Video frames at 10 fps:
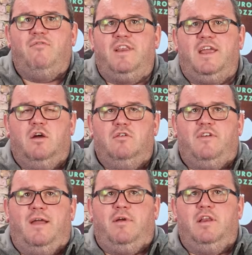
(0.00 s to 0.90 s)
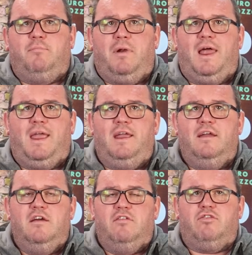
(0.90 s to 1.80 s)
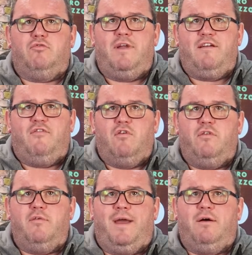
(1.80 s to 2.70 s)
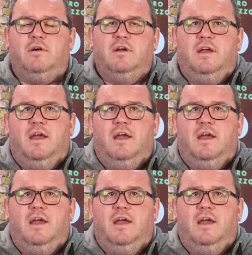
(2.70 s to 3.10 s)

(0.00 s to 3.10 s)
videos, I'm going to play 3 or 4 of them out